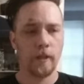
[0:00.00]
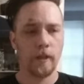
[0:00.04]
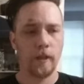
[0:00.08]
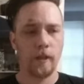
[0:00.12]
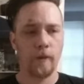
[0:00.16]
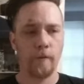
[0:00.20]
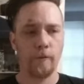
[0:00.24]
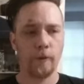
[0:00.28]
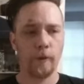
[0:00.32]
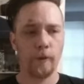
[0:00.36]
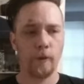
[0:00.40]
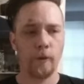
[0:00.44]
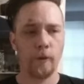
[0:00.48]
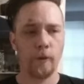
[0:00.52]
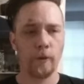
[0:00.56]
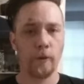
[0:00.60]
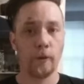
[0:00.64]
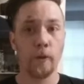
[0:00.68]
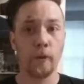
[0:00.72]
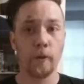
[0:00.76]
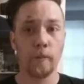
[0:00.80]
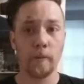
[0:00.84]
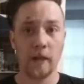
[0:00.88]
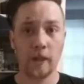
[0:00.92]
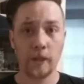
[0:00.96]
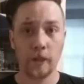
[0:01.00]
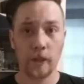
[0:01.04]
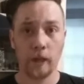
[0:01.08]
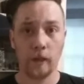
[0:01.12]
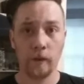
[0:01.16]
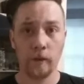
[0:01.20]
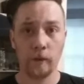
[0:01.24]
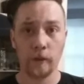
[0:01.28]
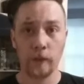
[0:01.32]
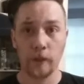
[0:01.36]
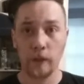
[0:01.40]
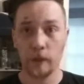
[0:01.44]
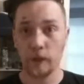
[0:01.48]
If you're new to my
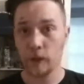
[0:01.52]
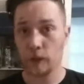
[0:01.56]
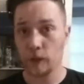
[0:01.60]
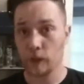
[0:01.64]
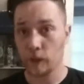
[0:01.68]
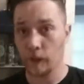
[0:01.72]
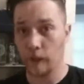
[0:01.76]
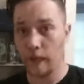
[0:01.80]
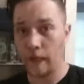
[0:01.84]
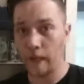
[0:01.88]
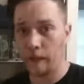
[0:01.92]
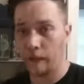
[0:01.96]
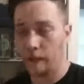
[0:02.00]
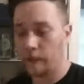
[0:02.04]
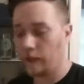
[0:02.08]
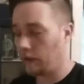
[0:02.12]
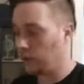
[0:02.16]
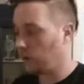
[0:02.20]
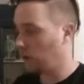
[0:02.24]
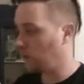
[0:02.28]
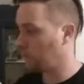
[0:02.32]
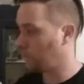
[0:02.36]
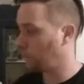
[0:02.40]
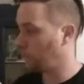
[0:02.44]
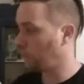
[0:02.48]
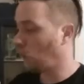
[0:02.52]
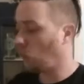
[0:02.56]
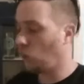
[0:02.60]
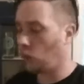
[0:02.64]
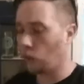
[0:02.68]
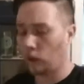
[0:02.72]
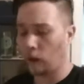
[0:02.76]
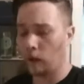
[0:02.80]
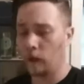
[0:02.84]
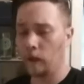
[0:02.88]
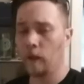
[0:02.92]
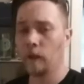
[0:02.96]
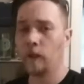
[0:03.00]
channel and you just landed here
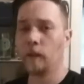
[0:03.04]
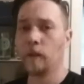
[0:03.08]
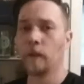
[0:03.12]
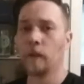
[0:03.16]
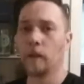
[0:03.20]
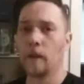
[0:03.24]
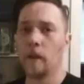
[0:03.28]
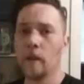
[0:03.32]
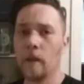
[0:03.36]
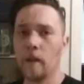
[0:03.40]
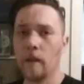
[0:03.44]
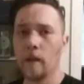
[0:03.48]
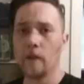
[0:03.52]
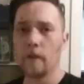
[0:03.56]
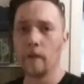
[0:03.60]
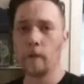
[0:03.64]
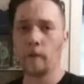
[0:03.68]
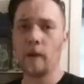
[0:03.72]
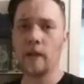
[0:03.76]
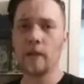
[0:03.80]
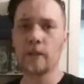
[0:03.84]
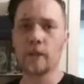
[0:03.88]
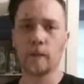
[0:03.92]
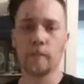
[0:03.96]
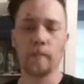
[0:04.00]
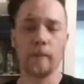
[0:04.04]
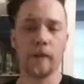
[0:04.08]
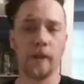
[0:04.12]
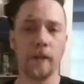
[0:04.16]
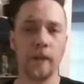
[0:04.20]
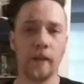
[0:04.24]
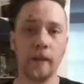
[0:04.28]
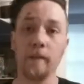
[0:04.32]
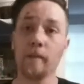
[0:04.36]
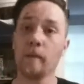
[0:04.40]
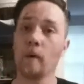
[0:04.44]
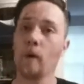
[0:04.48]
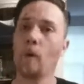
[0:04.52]
for the
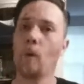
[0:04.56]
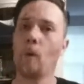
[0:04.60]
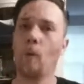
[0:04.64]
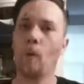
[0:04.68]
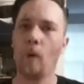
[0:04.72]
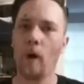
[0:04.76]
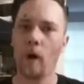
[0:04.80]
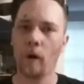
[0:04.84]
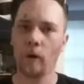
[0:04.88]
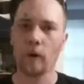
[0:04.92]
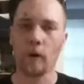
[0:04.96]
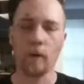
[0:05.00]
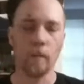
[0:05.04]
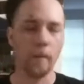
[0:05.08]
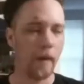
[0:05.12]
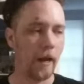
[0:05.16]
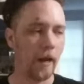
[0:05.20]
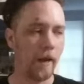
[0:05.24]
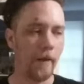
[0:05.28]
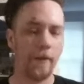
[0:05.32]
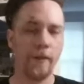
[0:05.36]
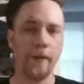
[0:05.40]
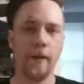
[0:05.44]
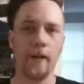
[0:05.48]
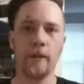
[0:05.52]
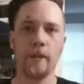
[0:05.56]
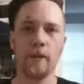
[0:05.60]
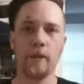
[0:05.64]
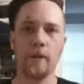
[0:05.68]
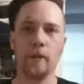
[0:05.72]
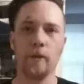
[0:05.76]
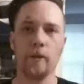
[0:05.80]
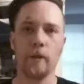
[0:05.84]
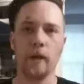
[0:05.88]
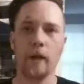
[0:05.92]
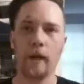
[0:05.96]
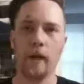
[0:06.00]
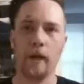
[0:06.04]
recipe, welcome and thank
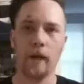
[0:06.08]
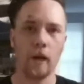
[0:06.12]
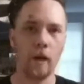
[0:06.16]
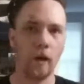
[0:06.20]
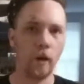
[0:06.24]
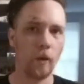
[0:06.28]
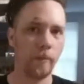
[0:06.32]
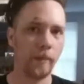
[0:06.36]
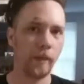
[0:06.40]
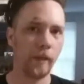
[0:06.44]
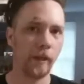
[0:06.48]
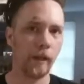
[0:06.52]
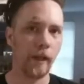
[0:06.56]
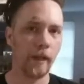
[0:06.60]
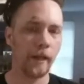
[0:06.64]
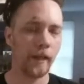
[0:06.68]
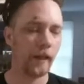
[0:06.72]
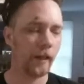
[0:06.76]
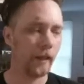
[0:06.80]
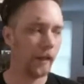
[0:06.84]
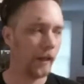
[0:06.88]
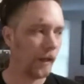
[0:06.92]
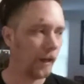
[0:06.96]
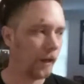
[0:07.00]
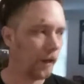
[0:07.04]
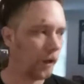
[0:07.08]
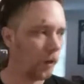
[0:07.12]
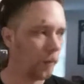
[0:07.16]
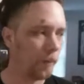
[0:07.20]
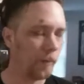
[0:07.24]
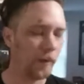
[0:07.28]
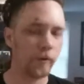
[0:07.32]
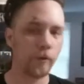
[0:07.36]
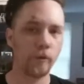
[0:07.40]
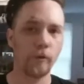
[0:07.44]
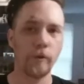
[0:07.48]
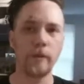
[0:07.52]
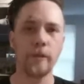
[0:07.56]
you, and I hope you like it and I
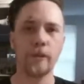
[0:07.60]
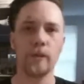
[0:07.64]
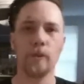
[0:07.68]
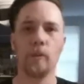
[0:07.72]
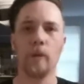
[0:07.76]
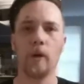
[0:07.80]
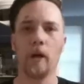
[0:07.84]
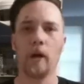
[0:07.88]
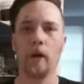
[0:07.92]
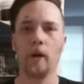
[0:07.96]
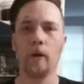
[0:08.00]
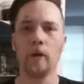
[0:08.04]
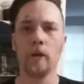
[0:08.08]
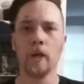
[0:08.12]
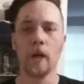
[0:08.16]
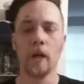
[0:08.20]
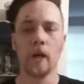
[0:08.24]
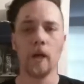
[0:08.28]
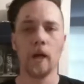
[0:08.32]
hope it treats you well.